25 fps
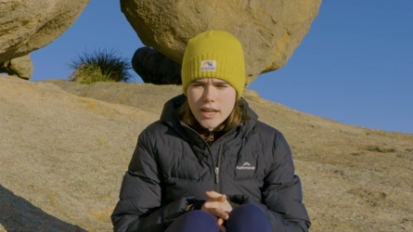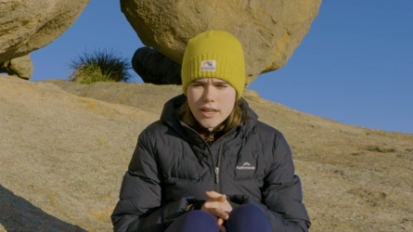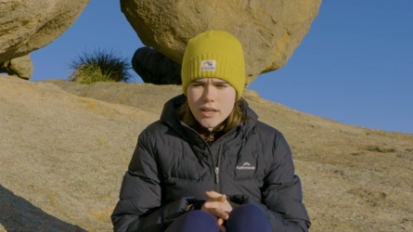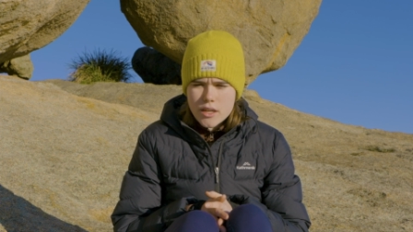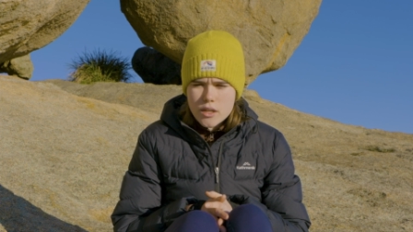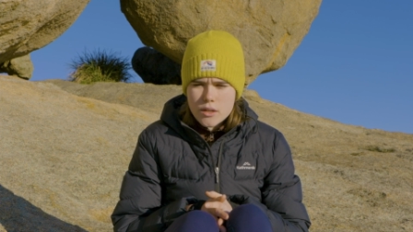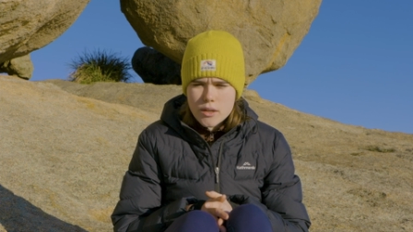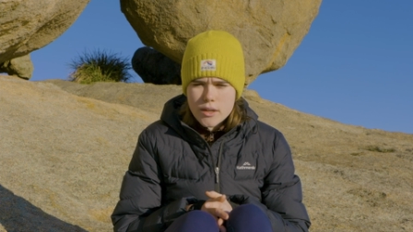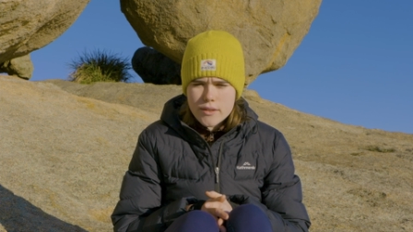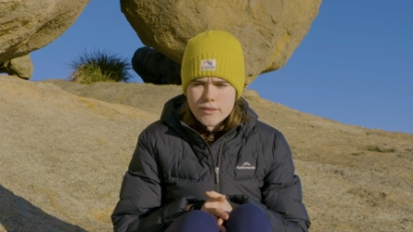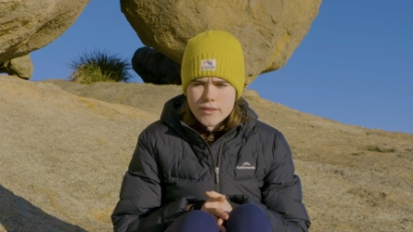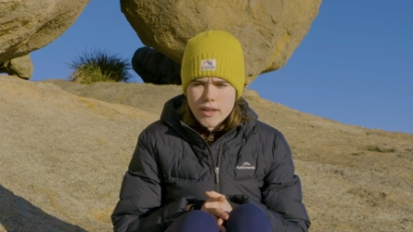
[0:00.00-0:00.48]
I
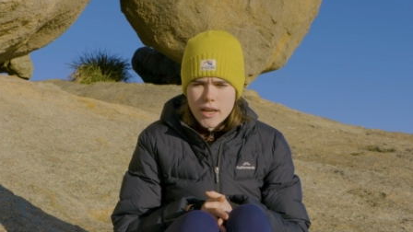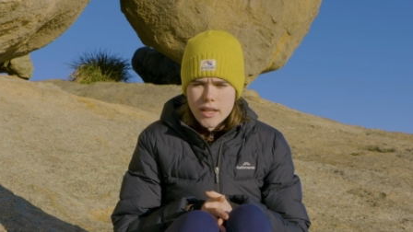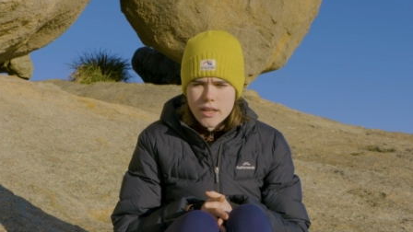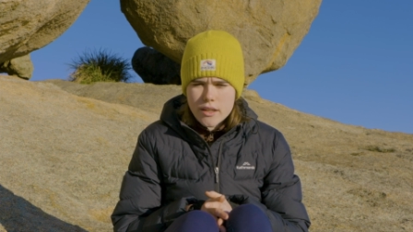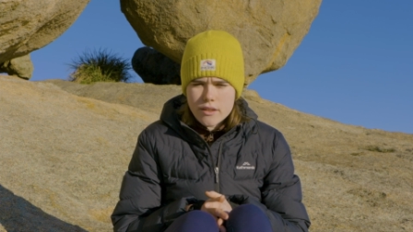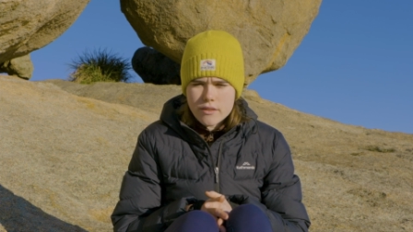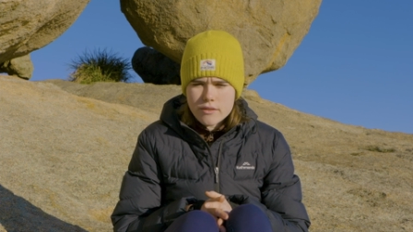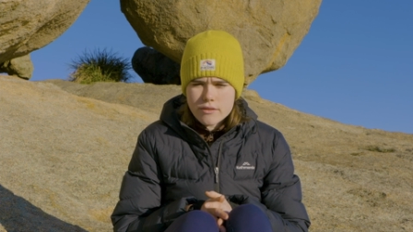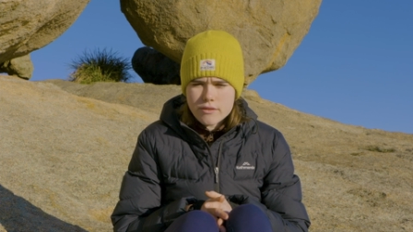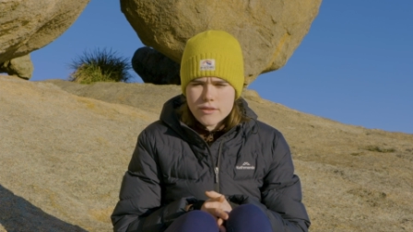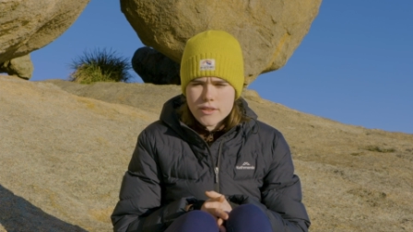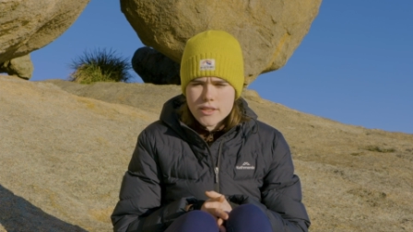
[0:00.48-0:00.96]
know I've kind
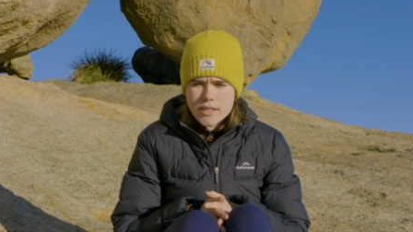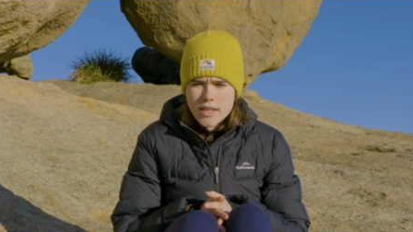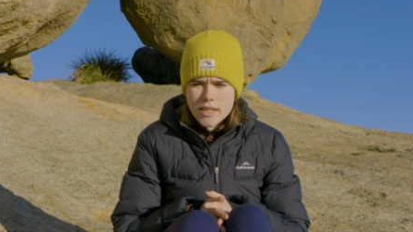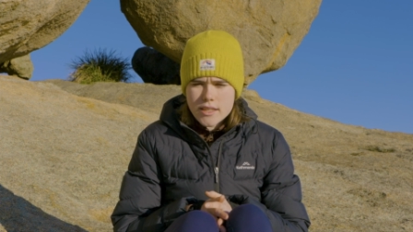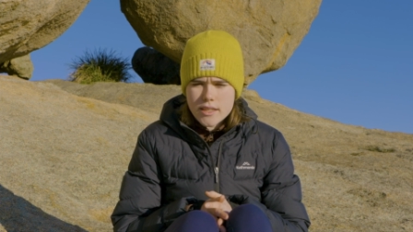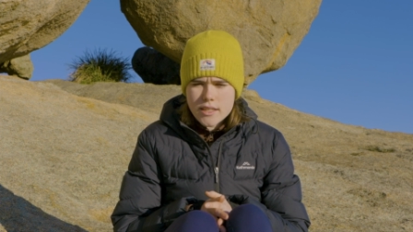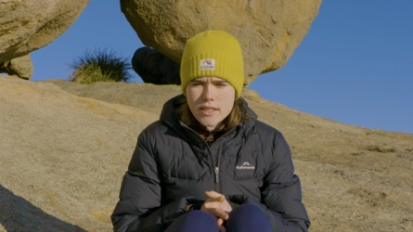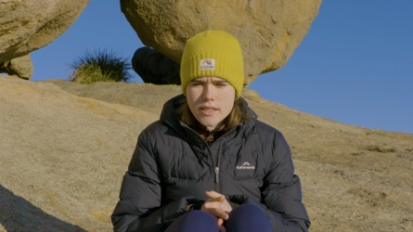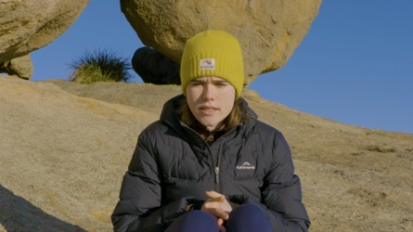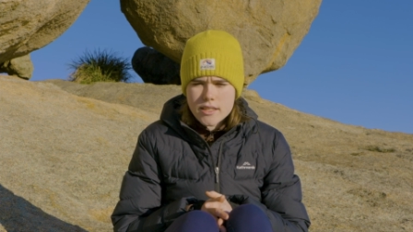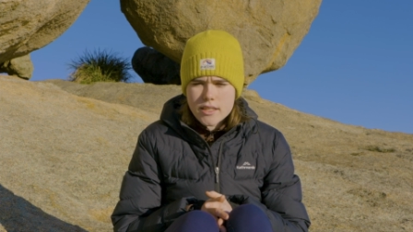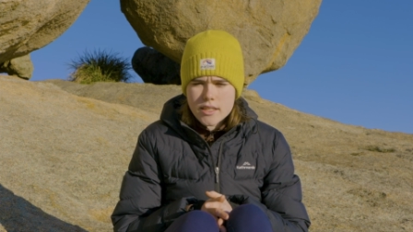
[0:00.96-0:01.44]
of
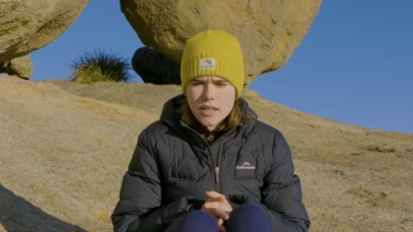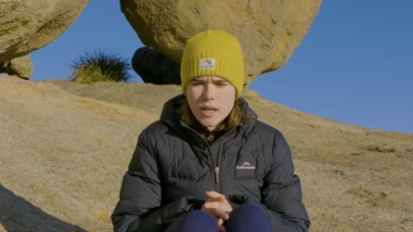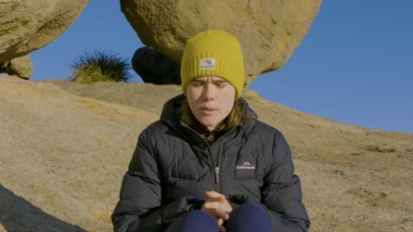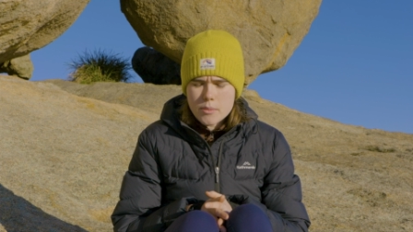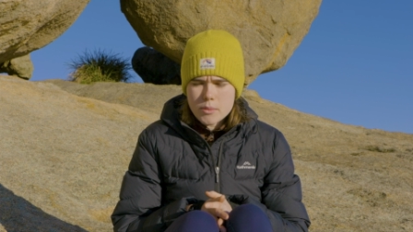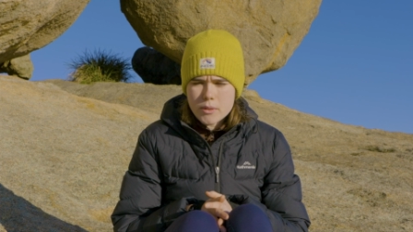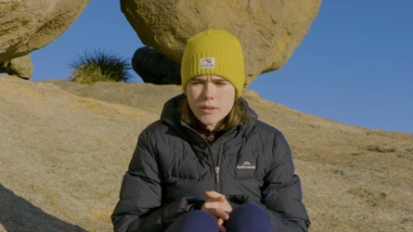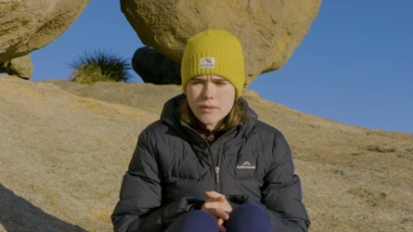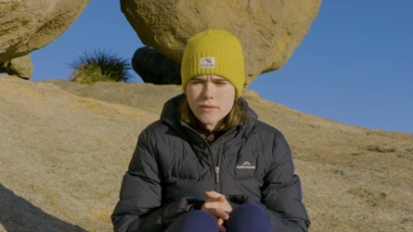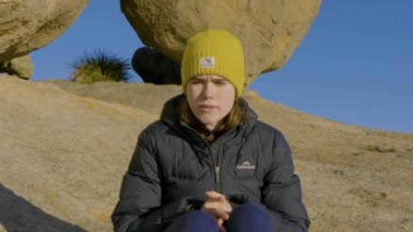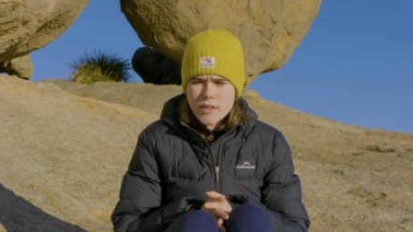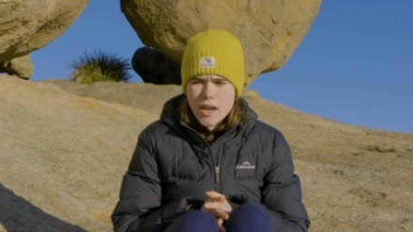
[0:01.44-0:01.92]
said this a
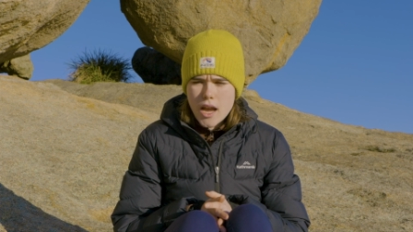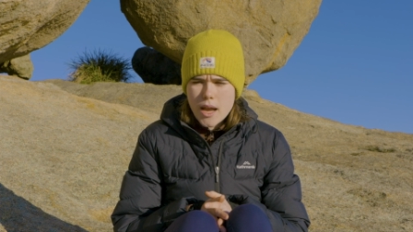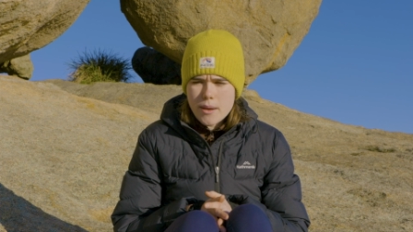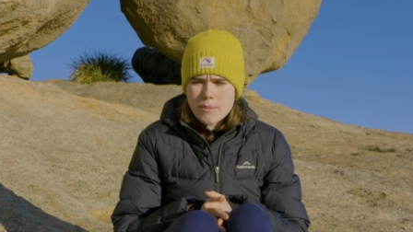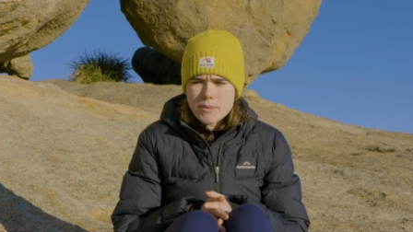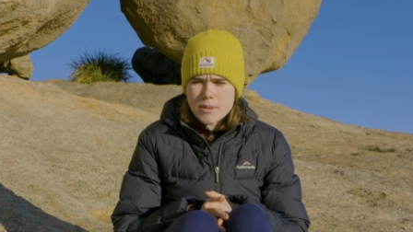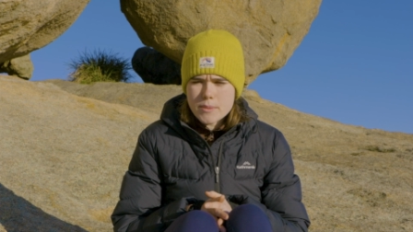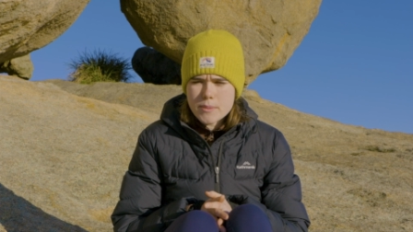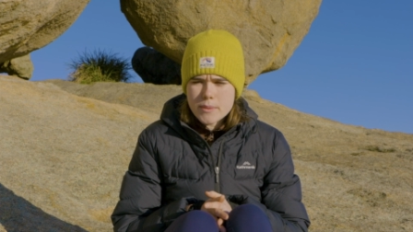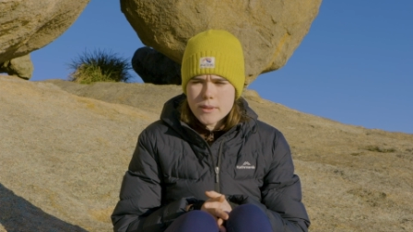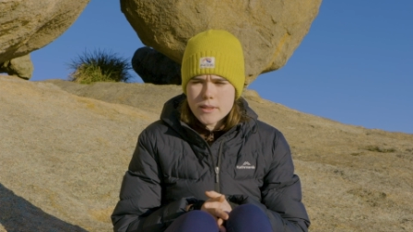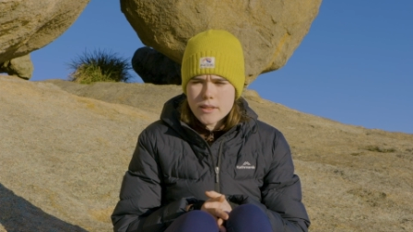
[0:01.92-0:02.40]
couple of
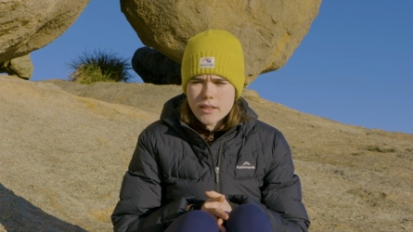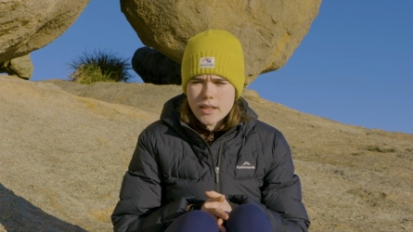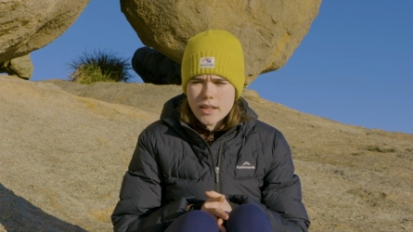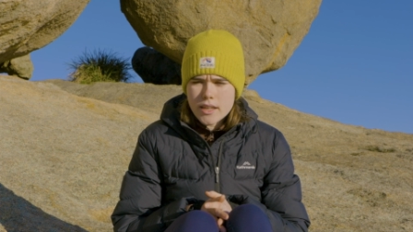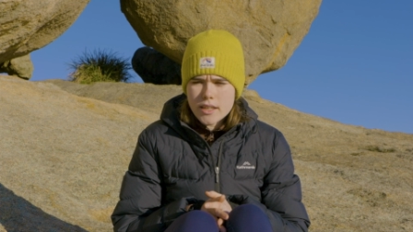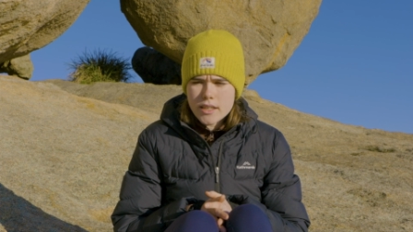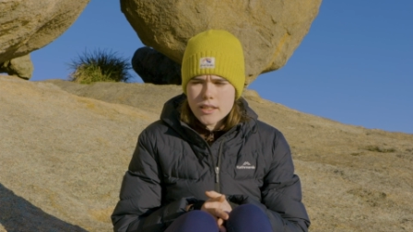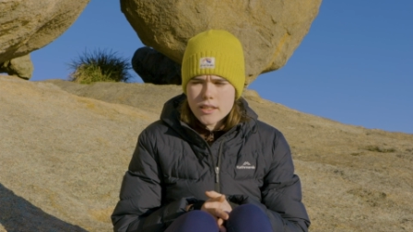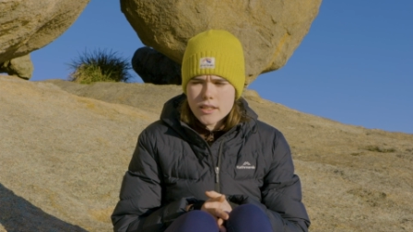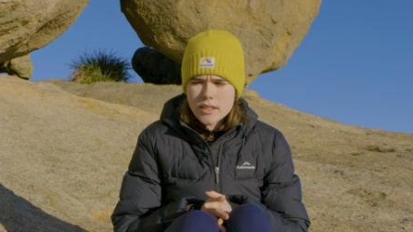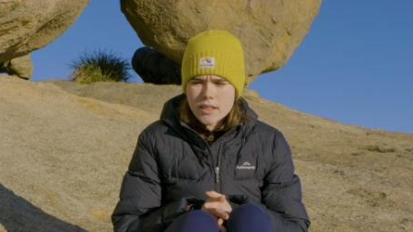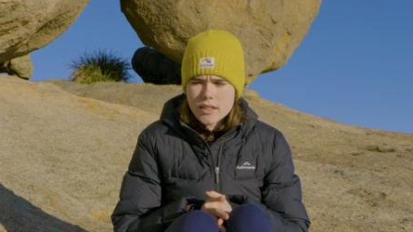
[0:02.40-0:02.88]
times, but
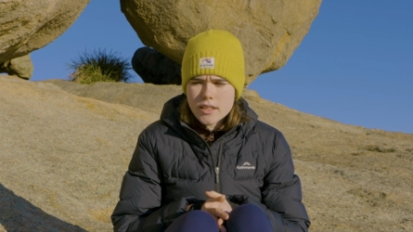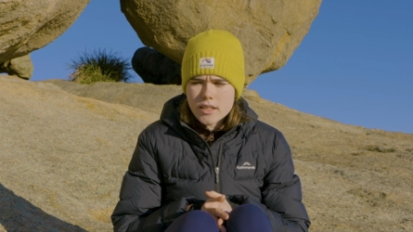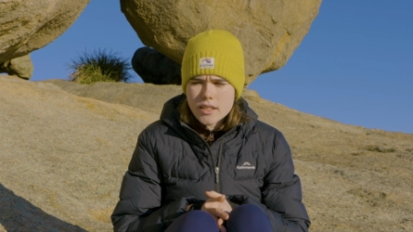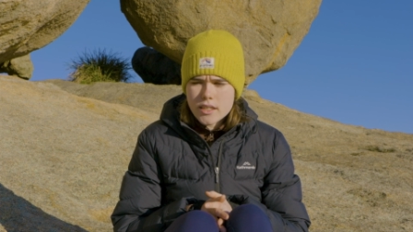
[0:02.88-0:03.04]
like,